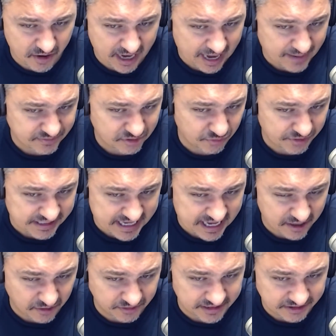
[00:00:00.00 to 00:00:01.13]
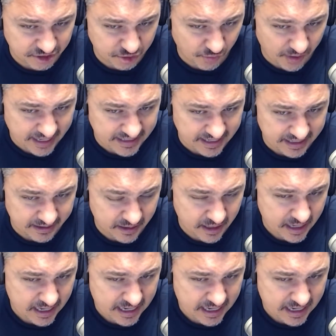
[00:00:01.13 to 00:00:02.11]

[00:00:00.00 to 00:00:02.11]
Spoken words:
I absolutely killed it trading